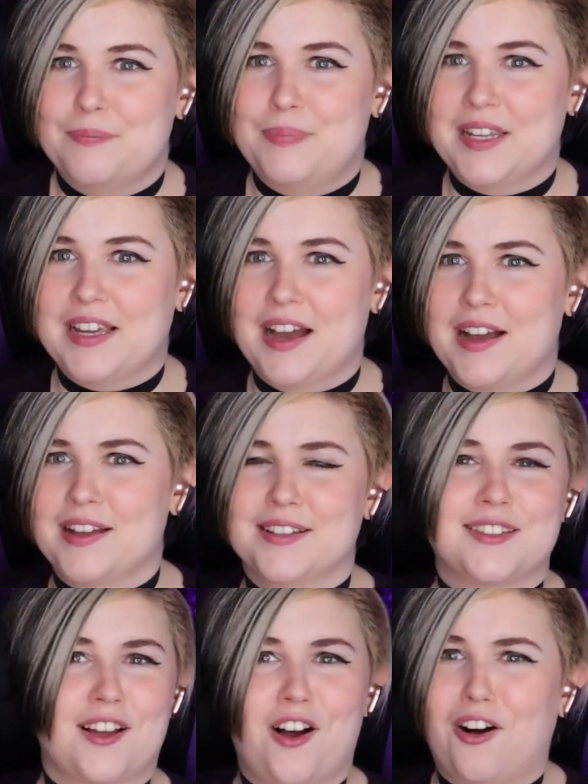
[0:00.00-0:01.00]

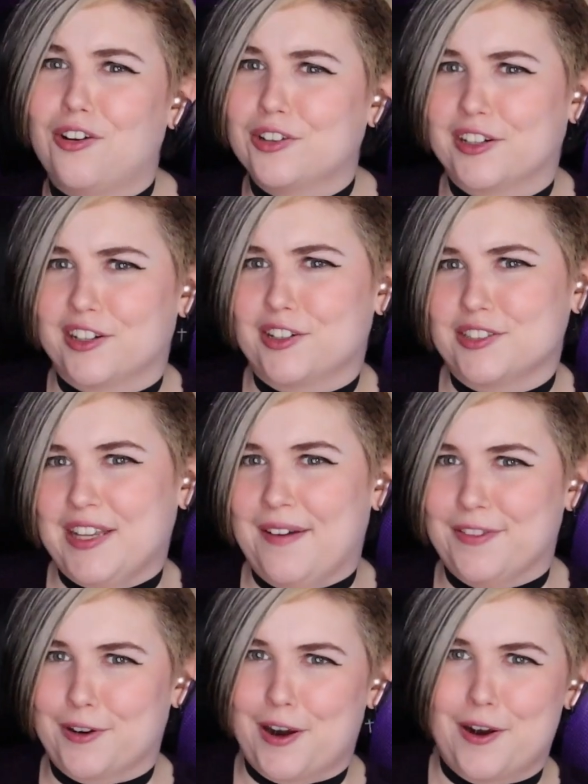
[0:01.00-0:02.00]
Because all girls
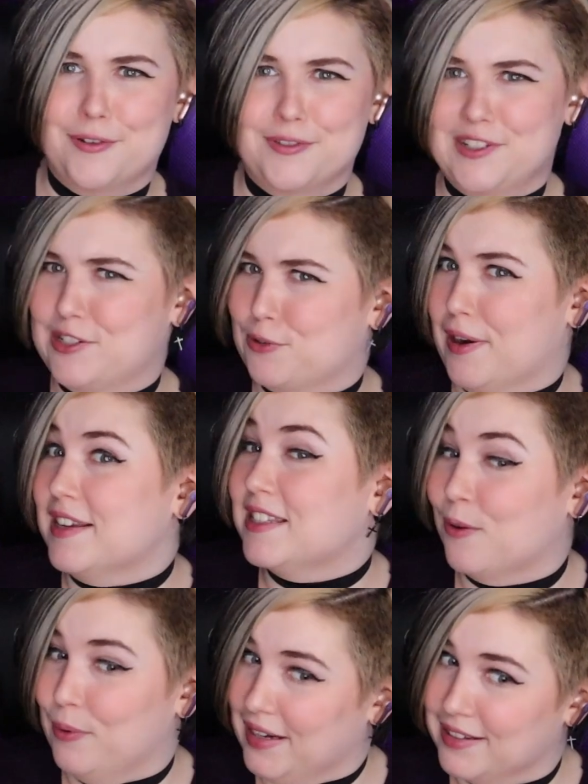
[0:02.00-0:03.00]
have their own
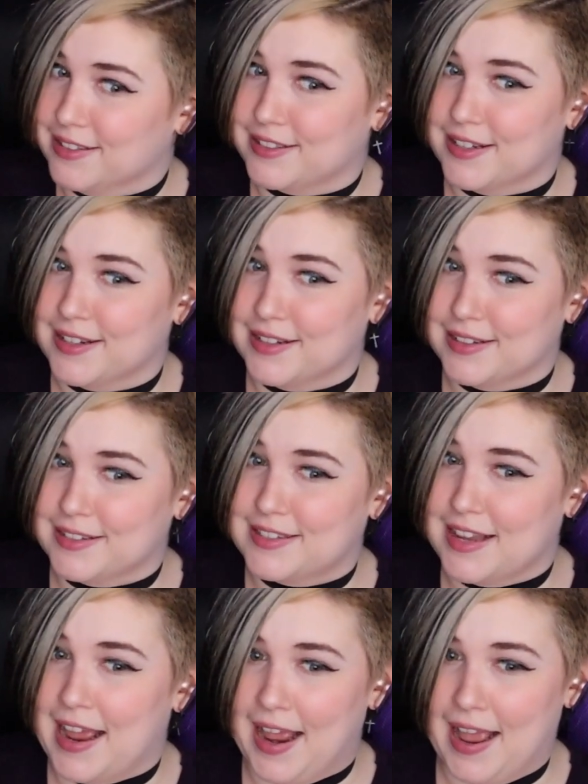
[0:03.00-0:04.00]
strengths and
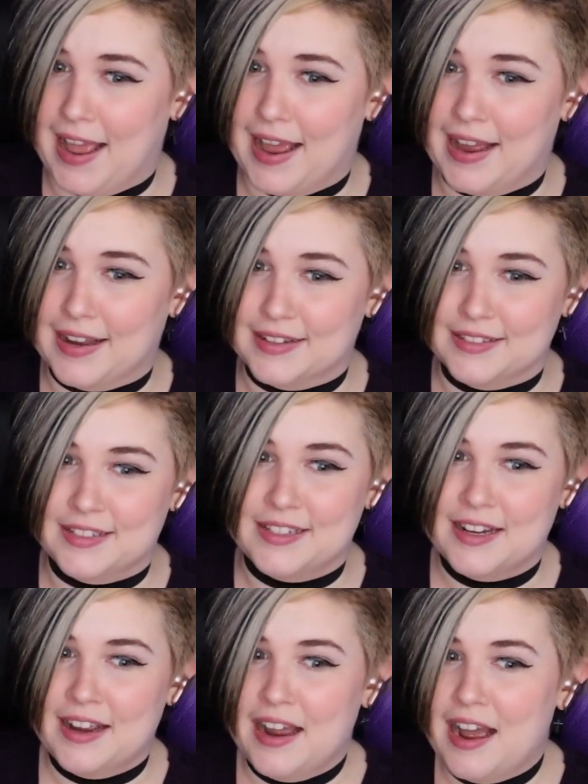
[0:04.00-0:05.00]
weaknesses,
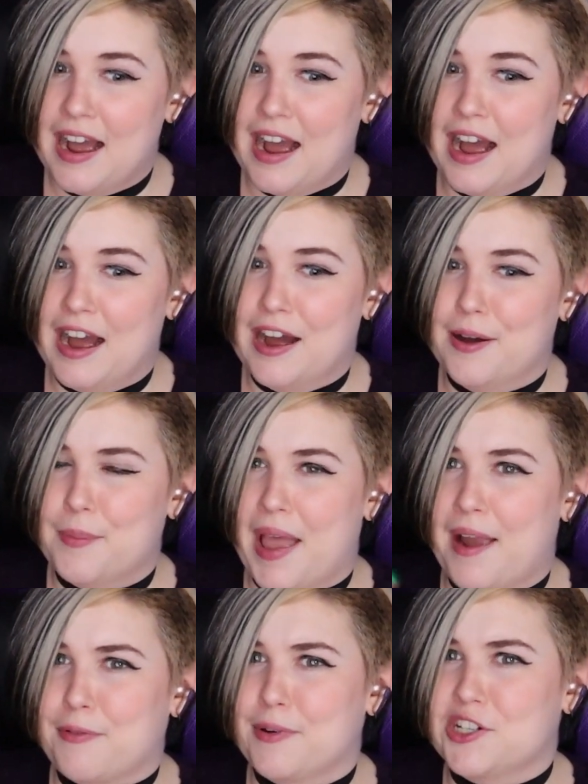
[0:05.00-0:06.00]
and
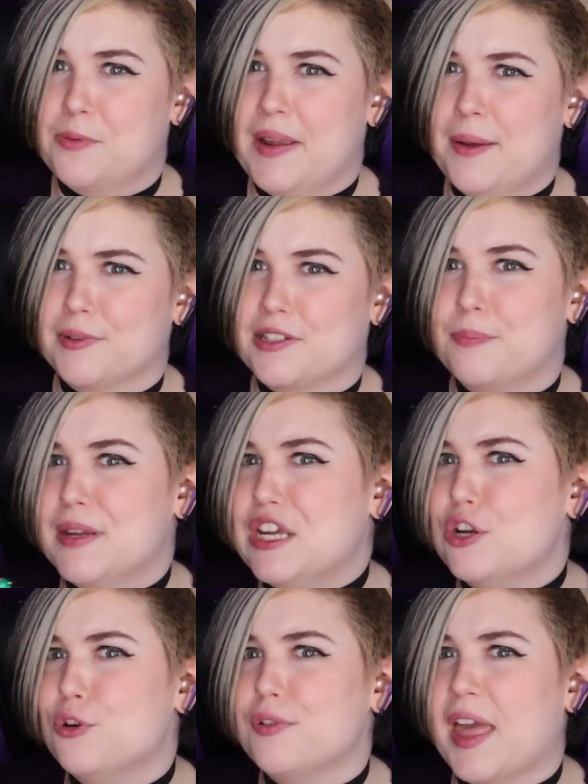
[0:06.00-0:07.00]
everyone should be able to
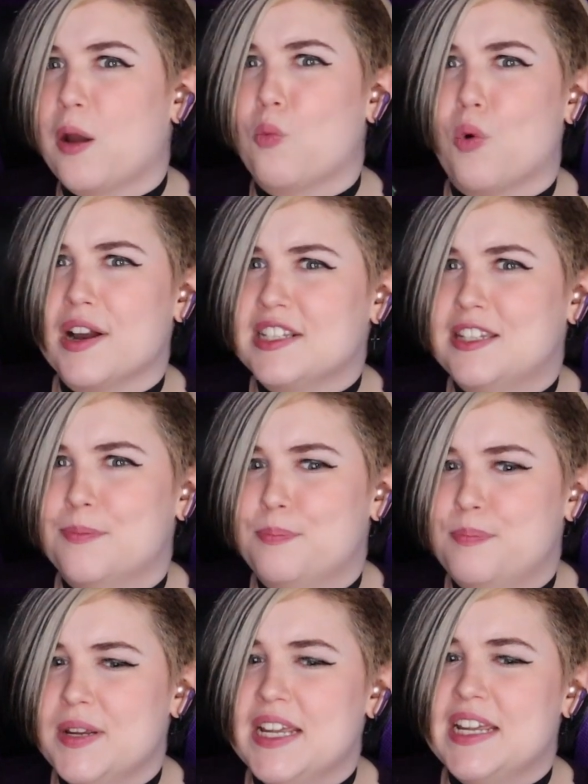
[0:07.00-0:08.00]
be who they want to
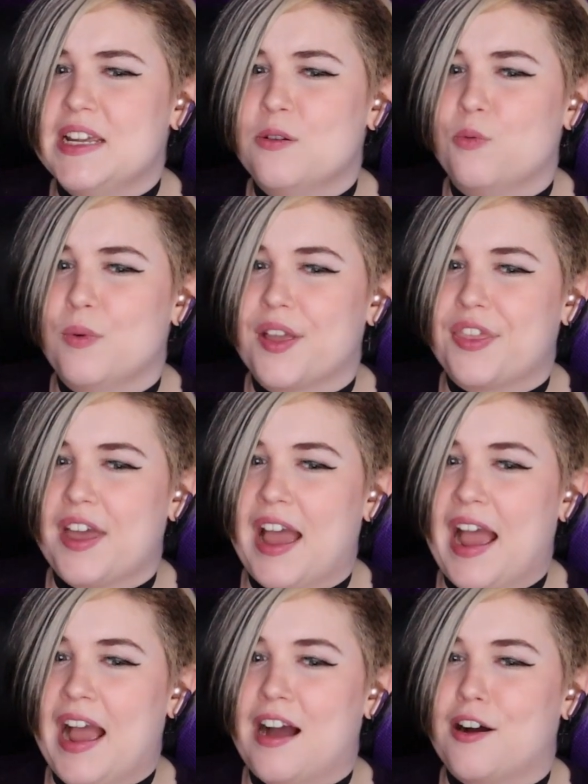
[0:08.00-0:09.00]
be
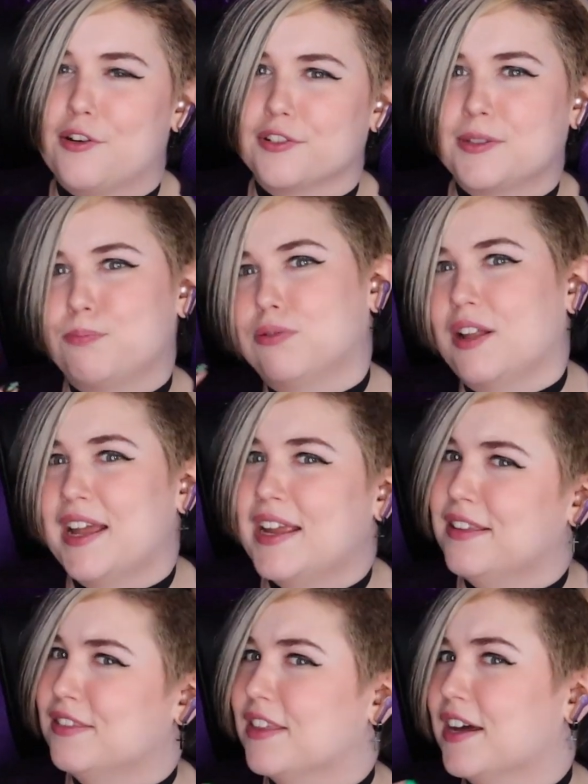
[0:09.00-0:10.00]
without
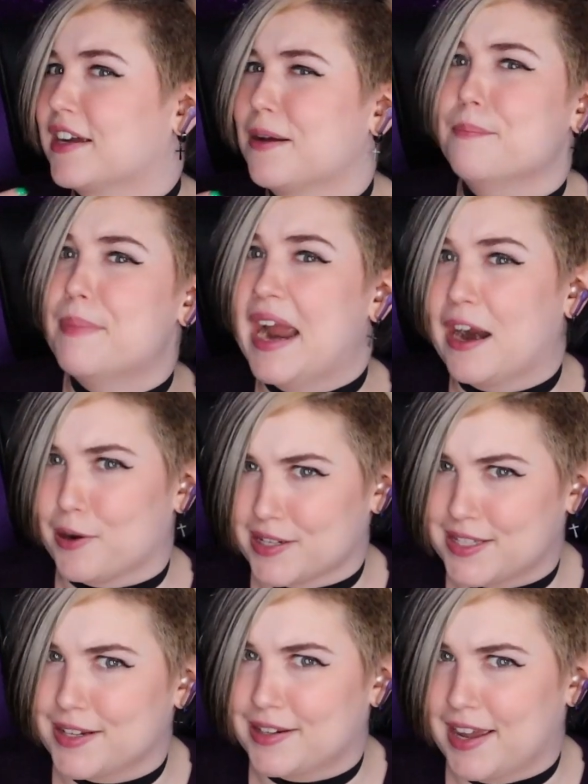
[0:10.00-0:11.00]
playing the
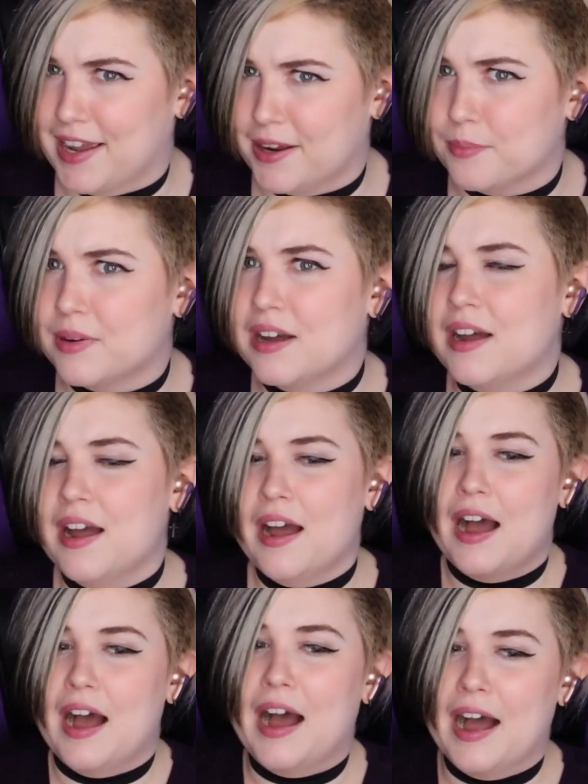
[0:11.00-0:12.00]
comparison game.
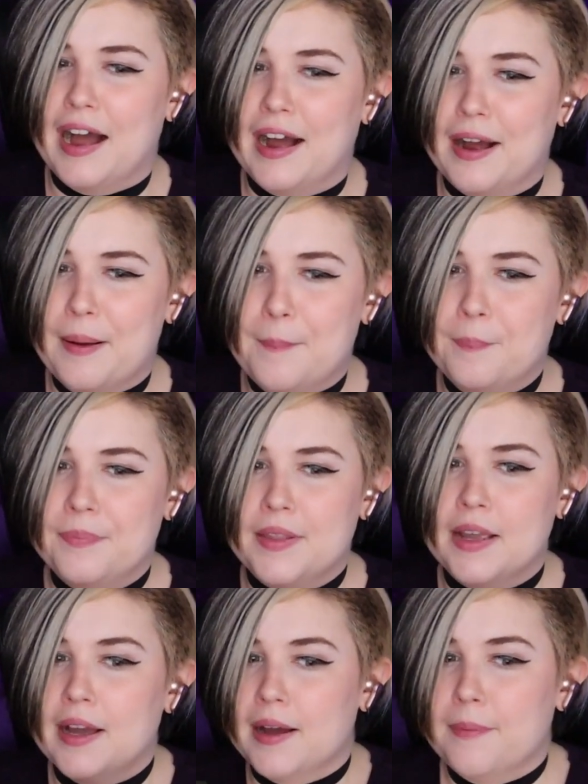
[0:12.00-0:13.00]

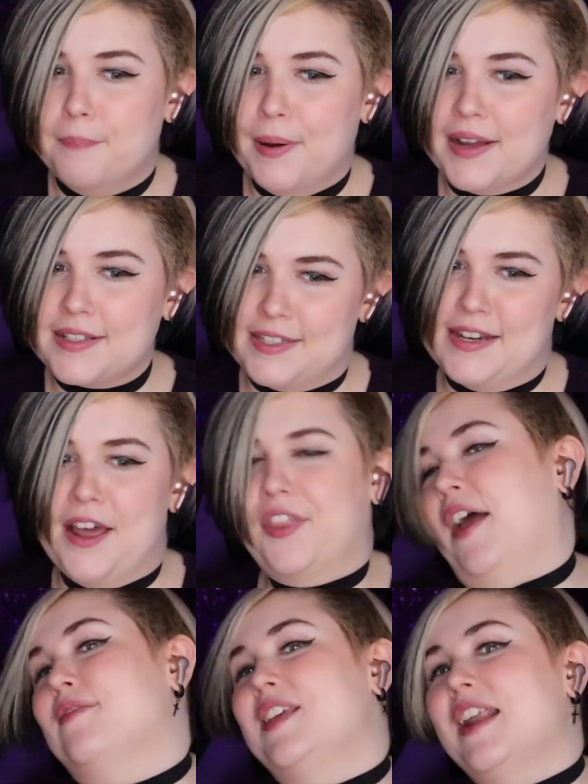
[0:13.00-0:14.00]
But now
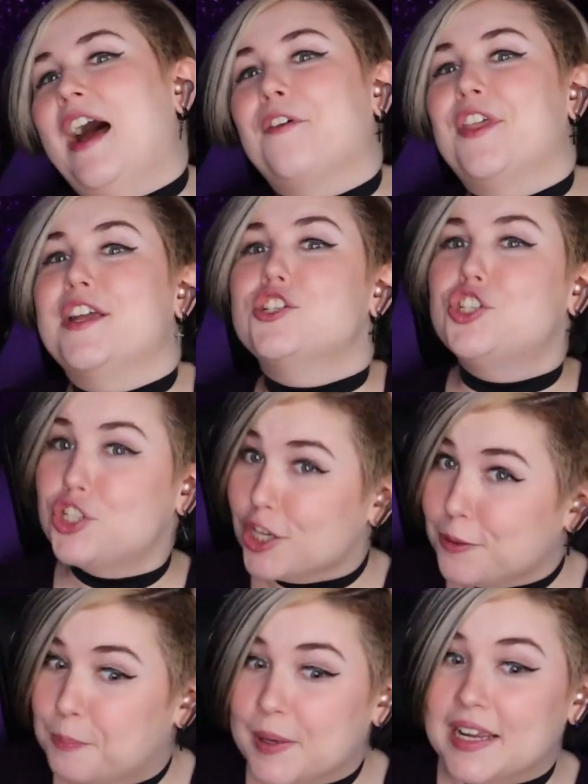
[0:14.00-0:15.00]
that I've said how things
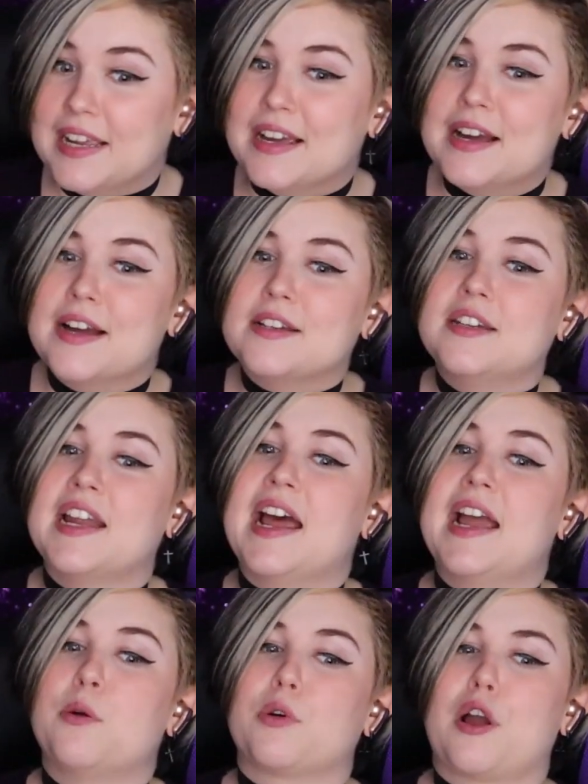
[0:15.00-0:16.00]
should be,
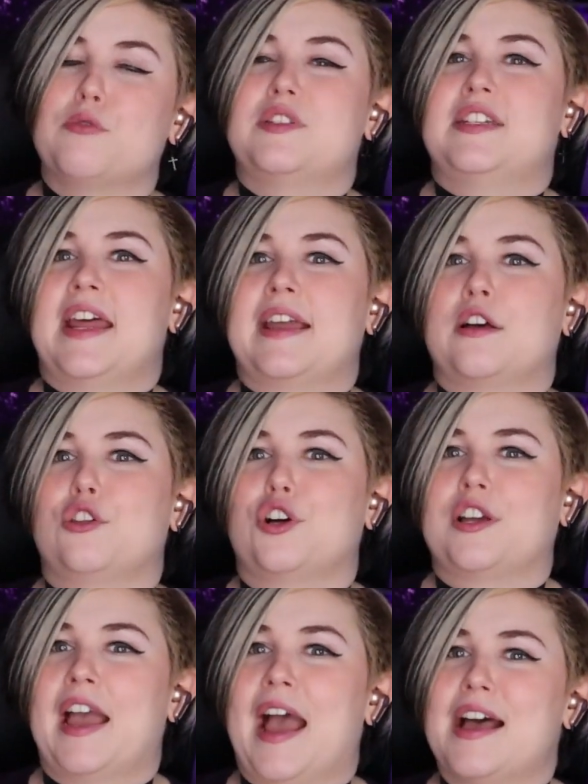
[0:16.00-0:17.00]
today we're going to take a
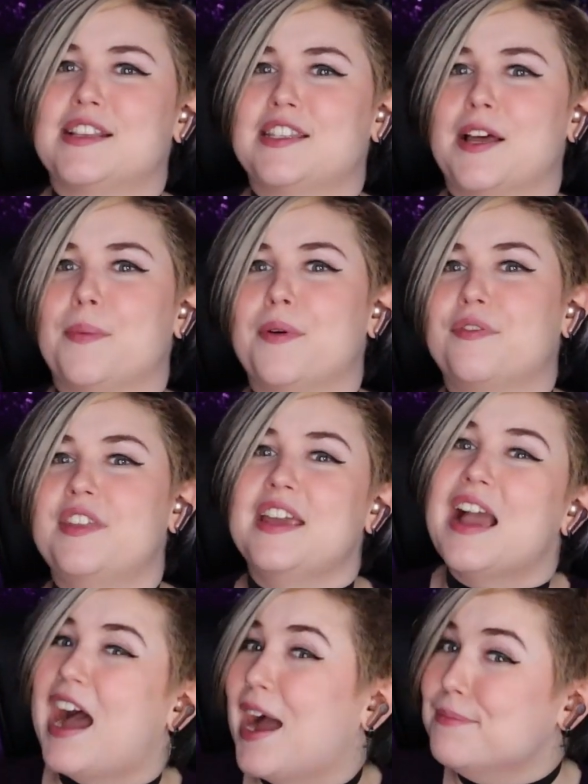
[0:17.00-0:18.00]
look at some of
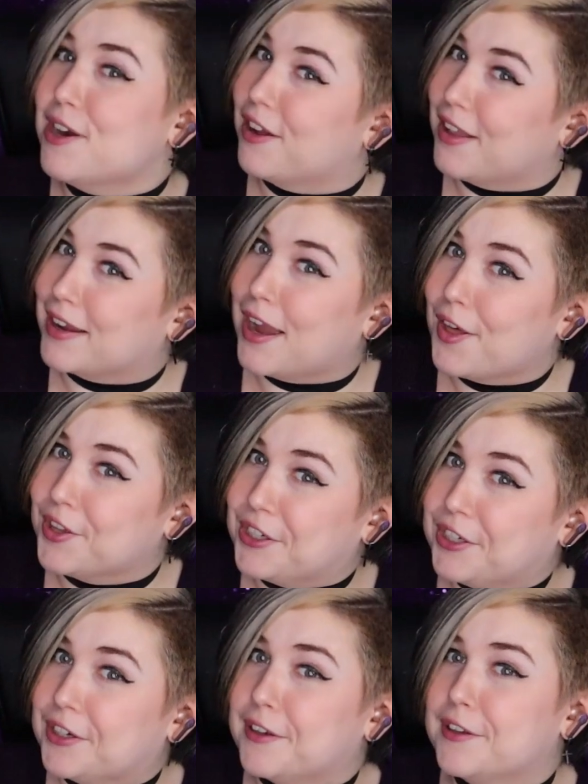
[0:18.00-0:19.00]
the I'm not like
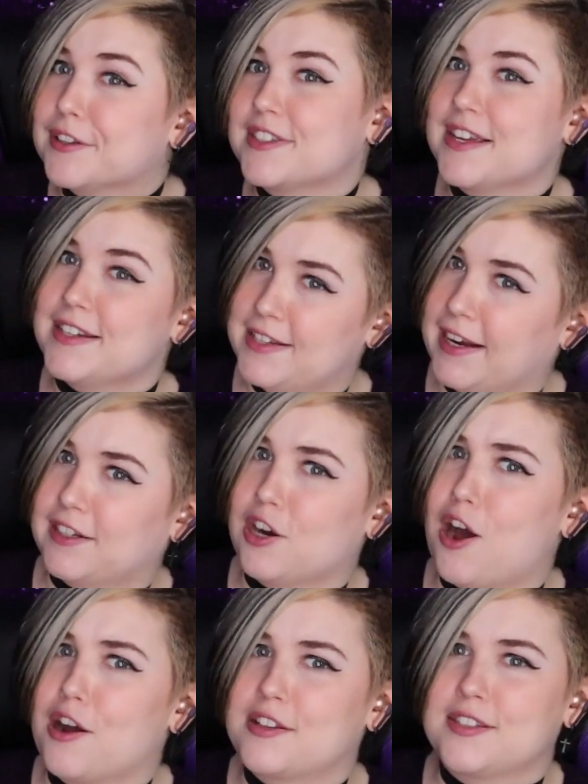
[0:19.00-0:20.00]
other girls
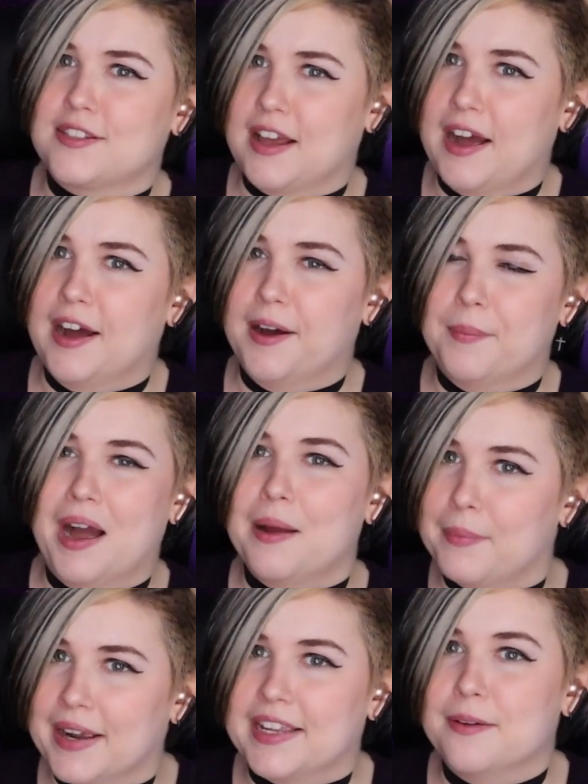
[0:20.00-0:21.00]
TikToks.
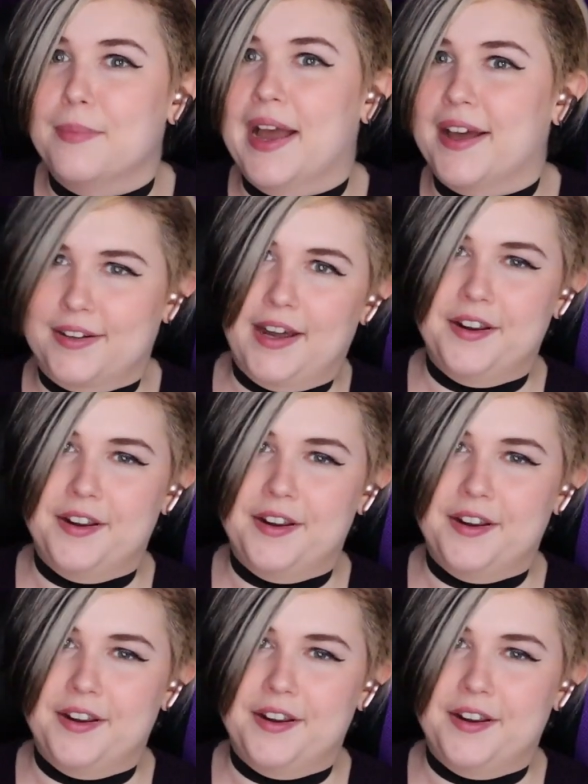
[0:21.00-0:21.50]
I might get mad.